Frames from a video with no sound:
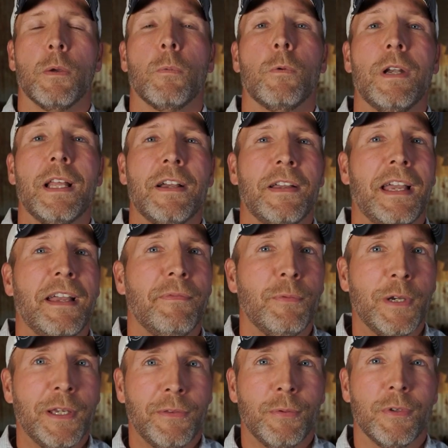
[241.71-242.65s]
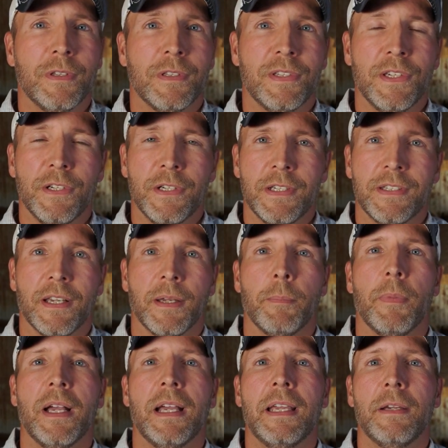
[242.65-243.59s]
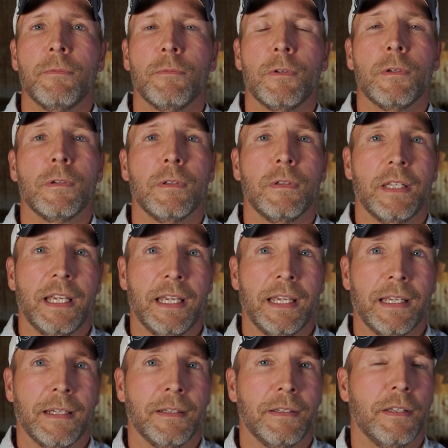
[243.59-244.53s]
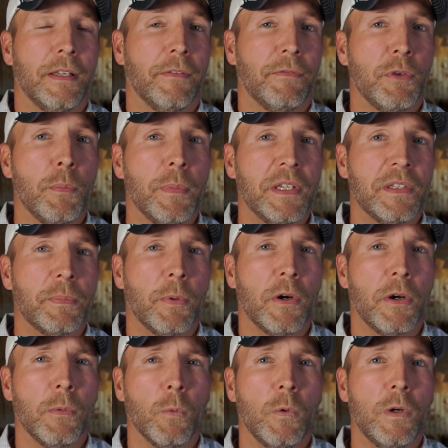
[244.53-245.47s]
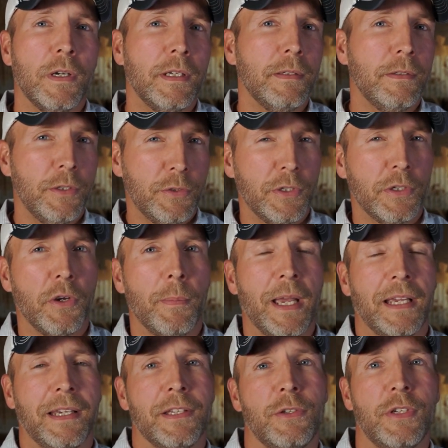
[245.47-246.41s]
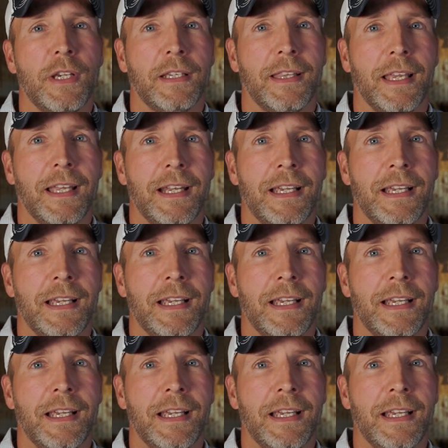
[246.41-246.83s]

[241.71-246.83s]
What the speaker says: We're now halfway through the series on buying rural land. If you missed part 1, you should go back and check that